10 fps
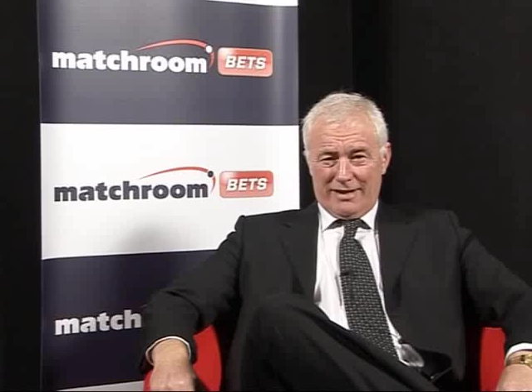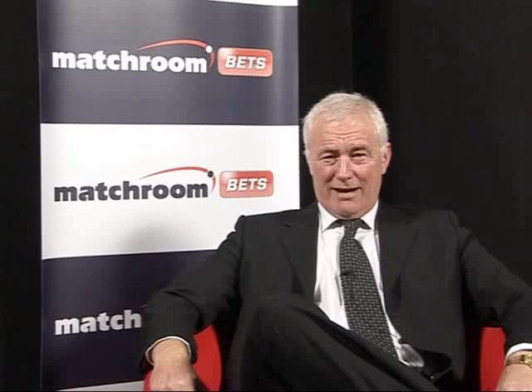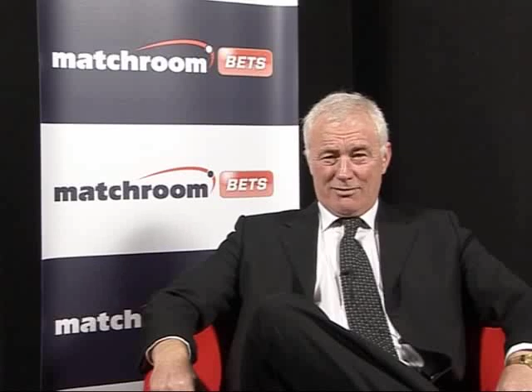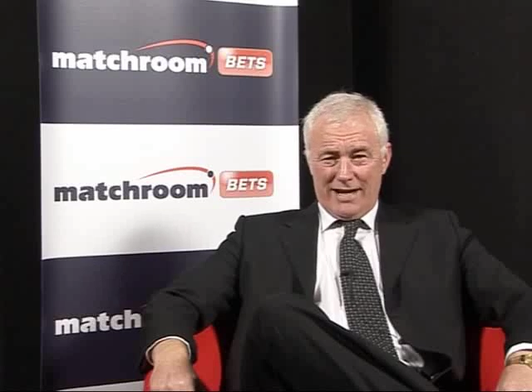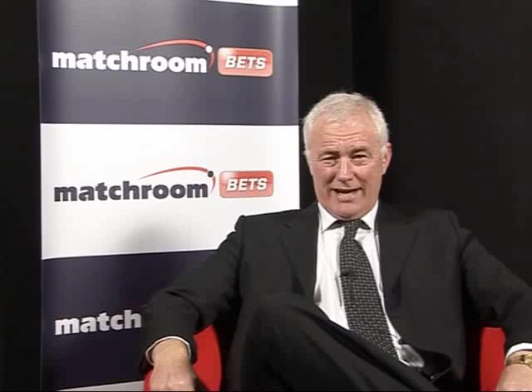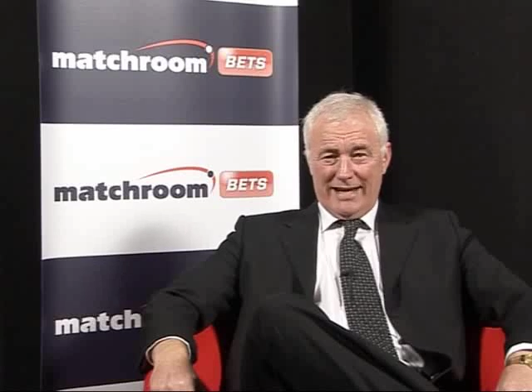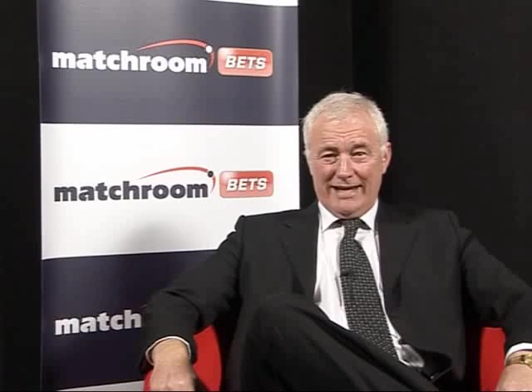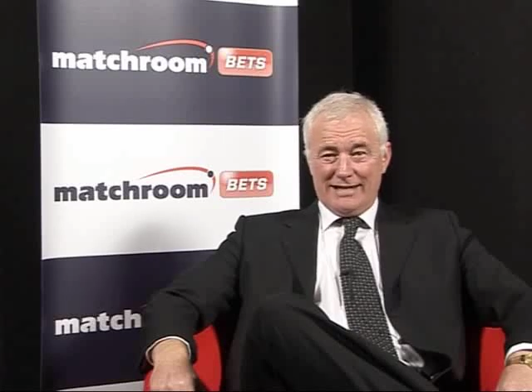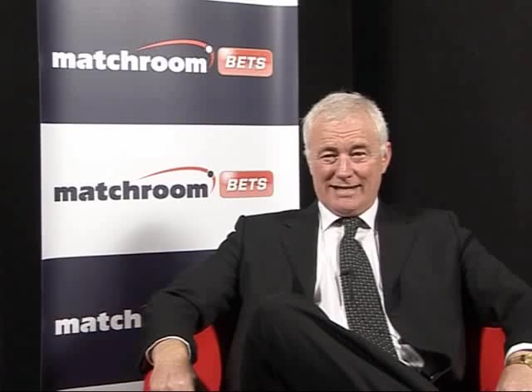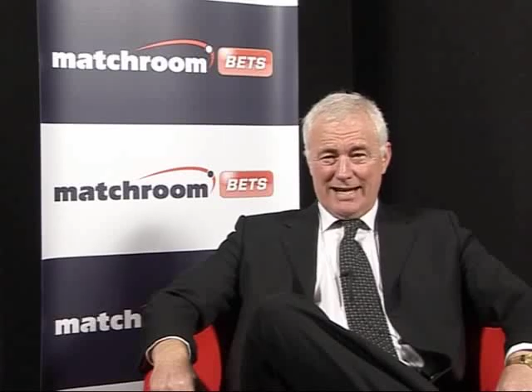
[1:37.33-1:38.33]

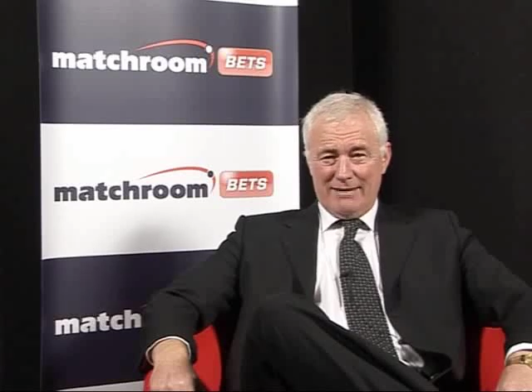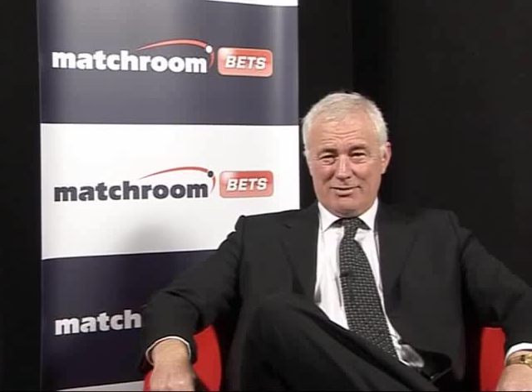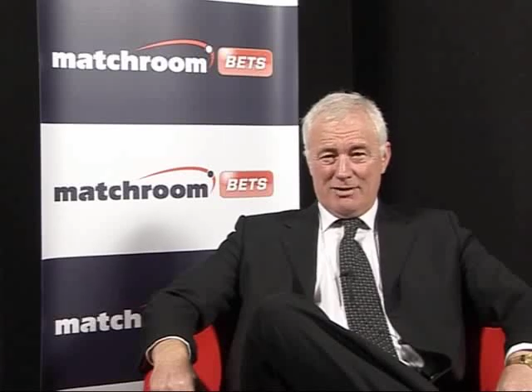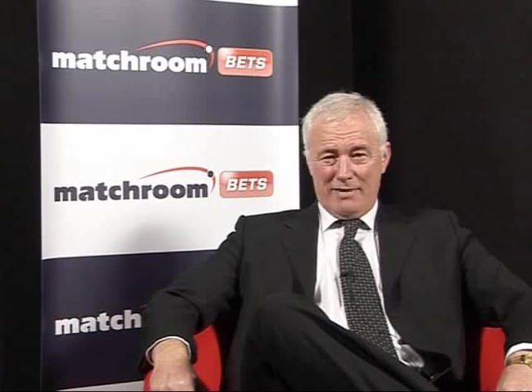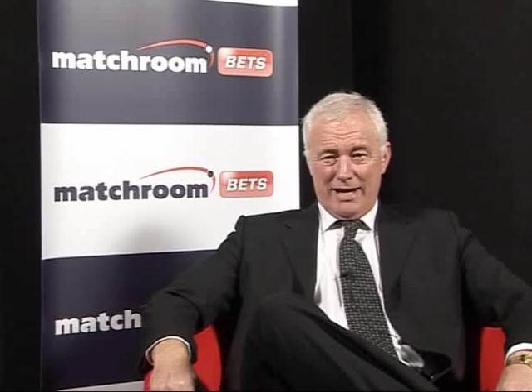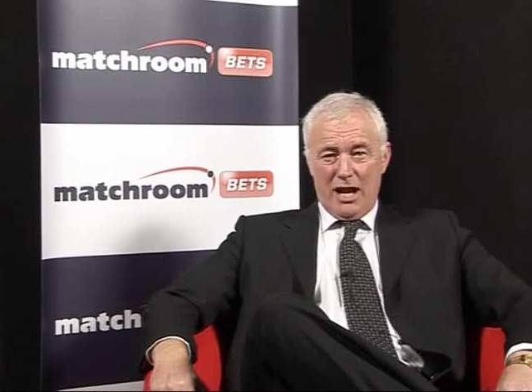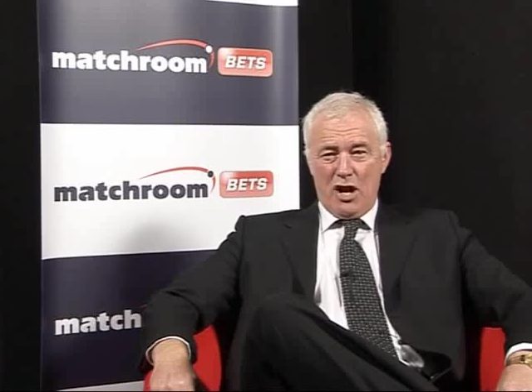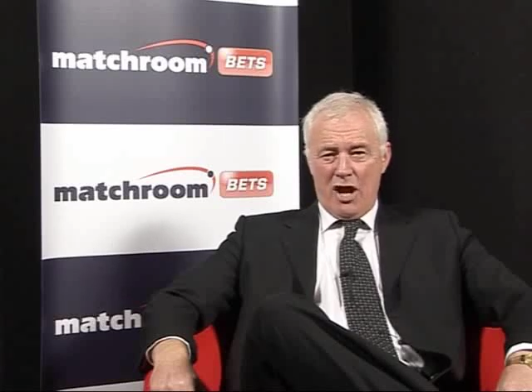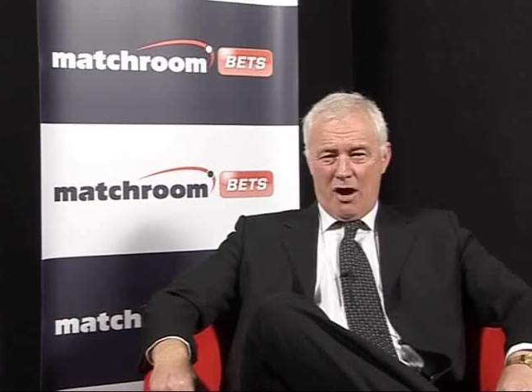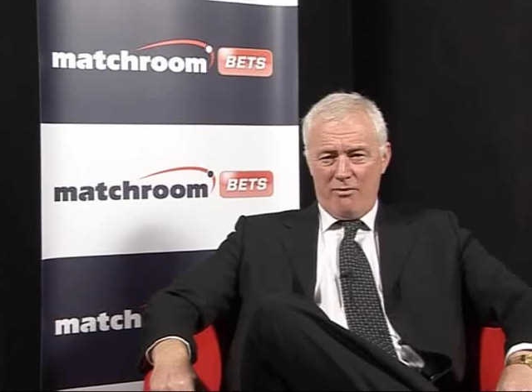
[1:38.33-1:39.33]
Calzaghe seems to me
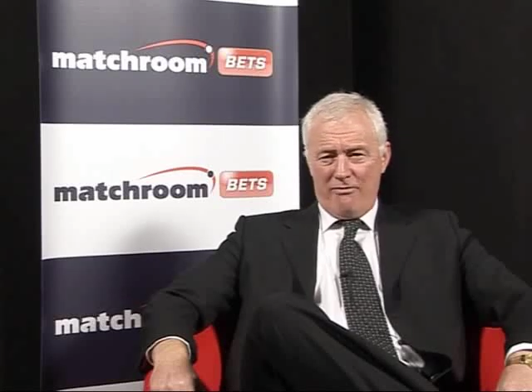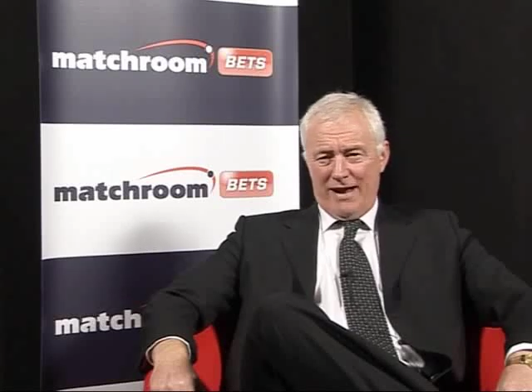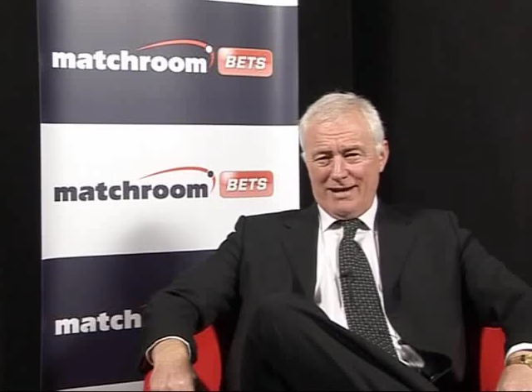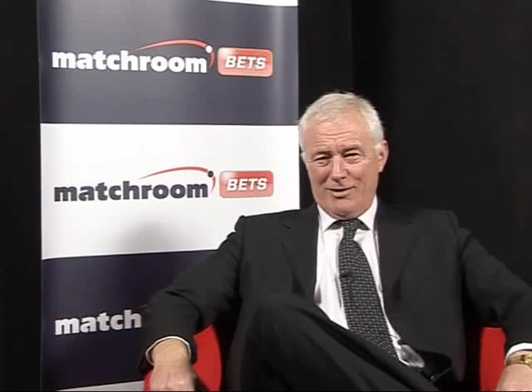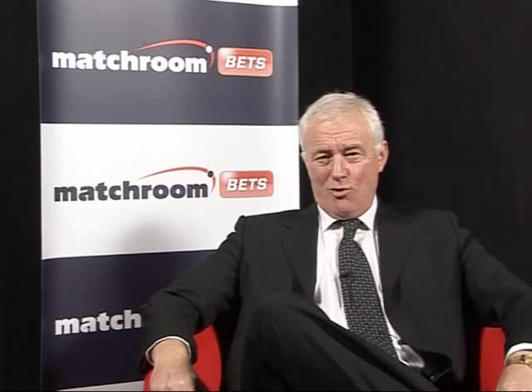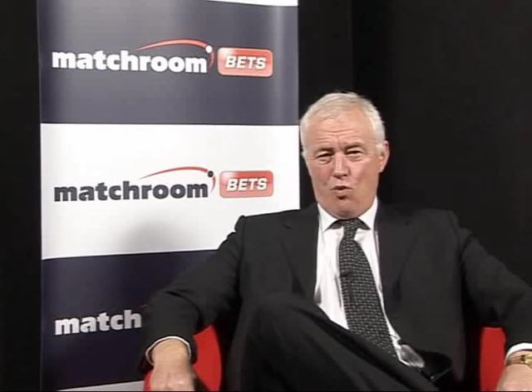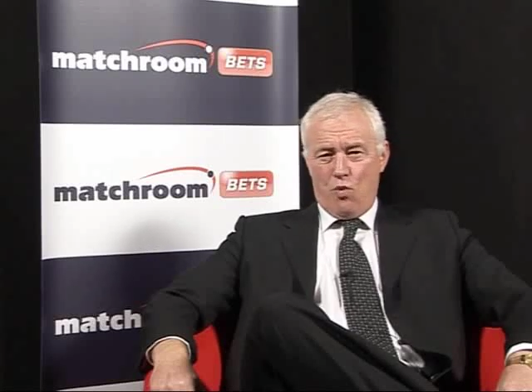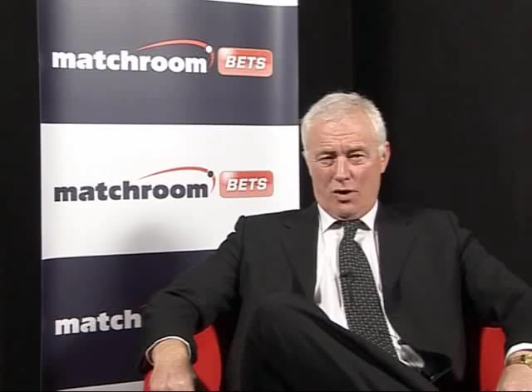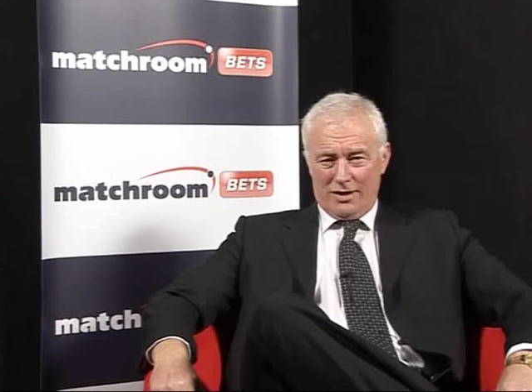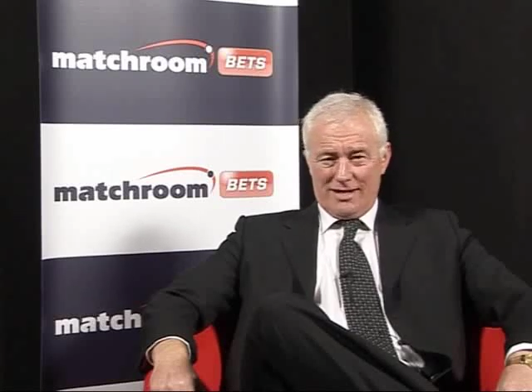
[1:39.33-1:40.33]
no value
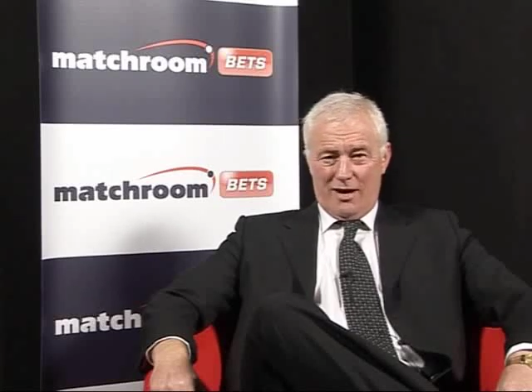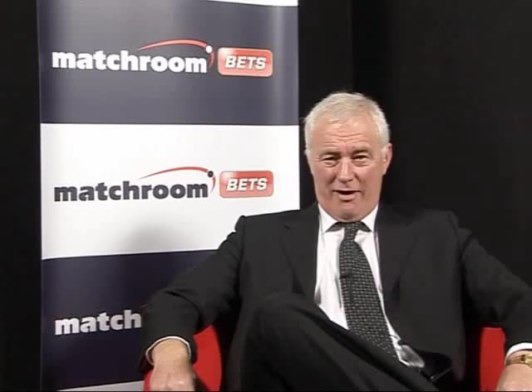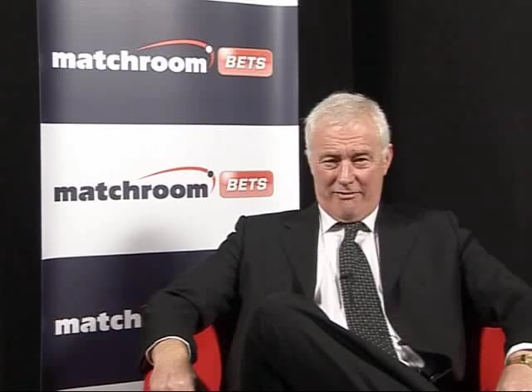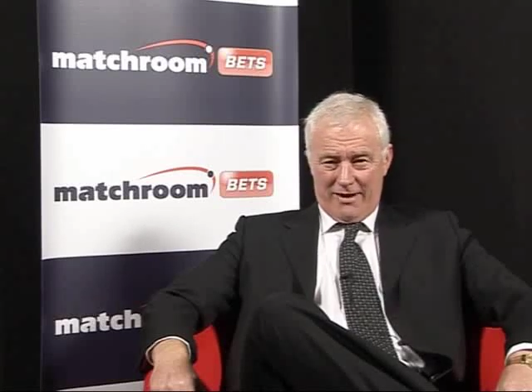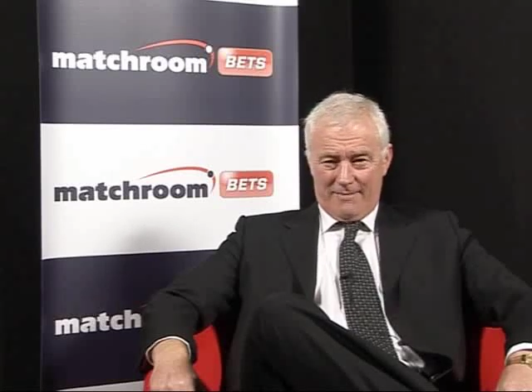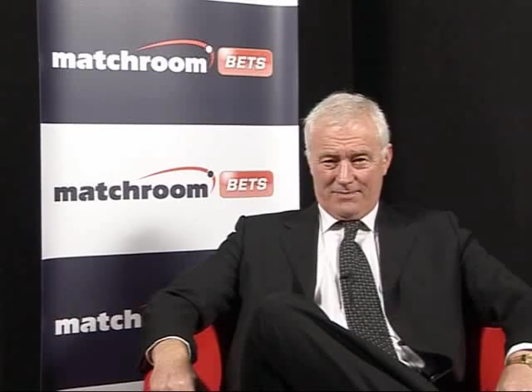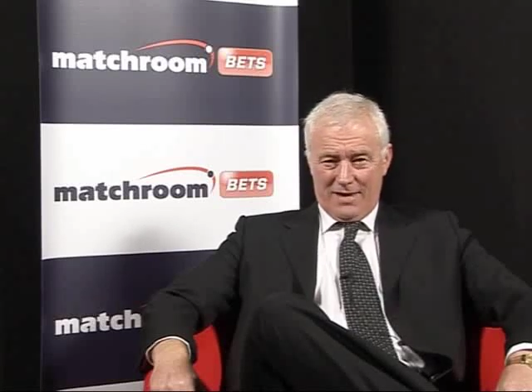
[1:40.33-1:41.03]
whatsoever.